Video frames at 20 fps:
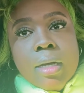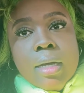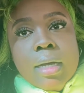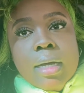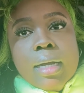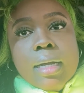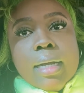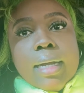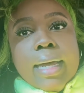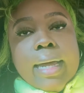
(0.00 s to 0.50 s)

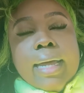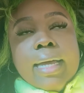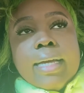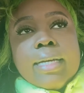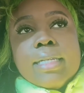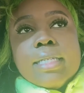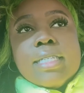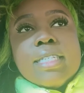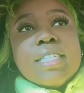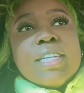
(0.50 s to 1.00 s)
like
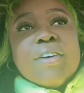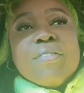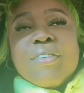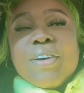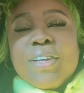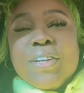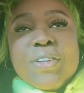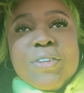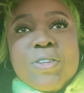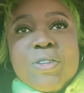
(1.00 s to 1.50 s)
stuff
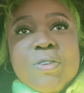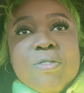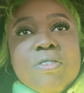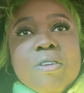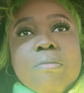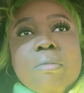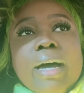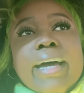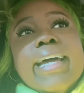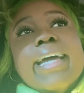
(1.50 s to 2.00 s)
on YouTube
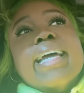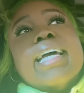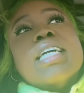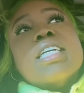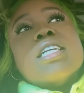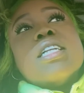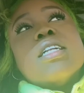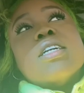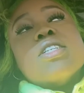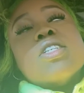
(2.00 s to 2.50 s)
from Maya
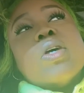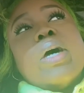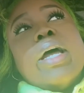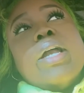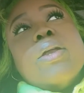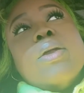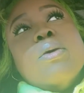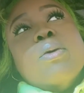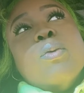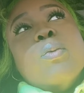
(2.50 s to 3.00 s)
Angelou. So I
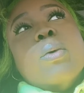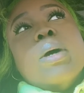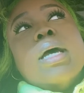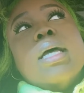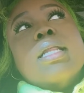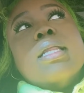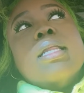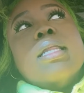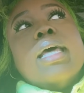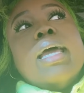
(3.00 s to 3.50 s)
knew
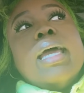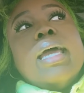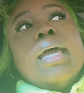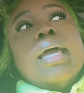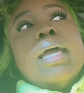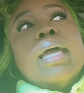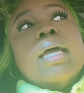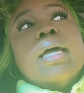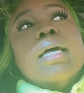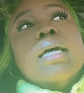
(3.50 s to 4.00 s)
when
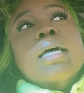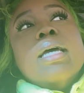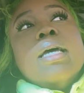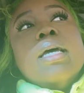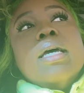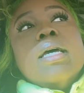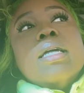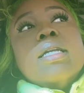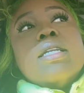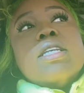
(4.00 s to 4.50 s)
they
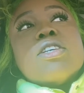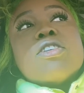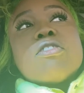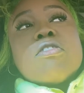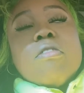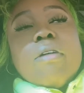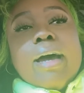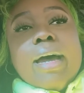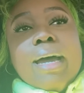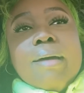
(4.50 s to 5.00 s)

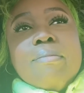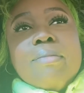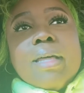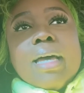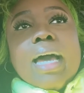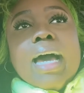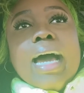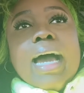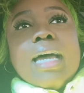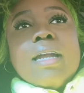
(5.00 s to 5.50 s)
described the
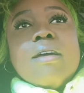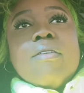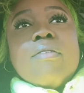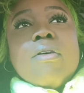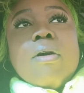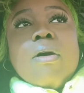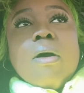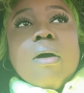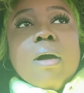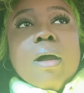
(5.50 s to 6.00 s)
kind of
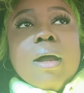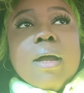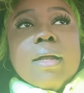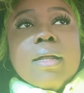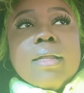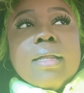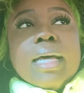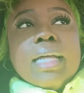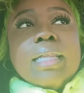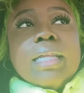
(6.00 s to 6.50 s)
art
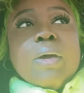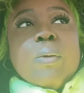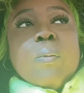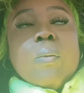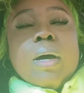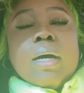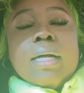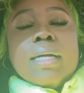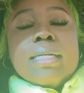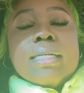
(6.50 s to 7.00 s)
that they
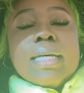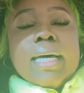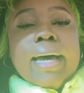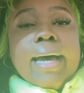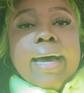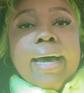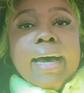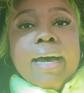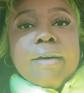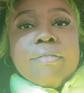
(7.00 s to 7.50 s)
wanted to
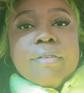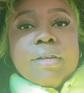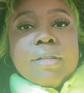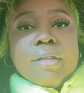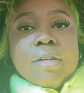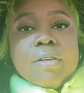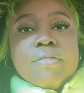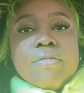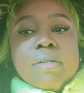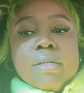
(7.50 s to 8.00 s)
have in
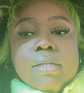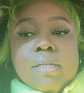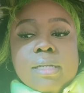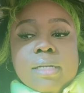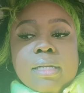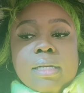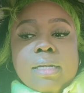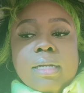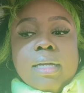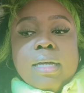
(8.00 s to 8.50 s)
their
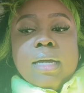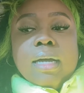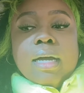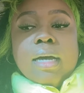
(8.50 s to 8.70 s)
facility,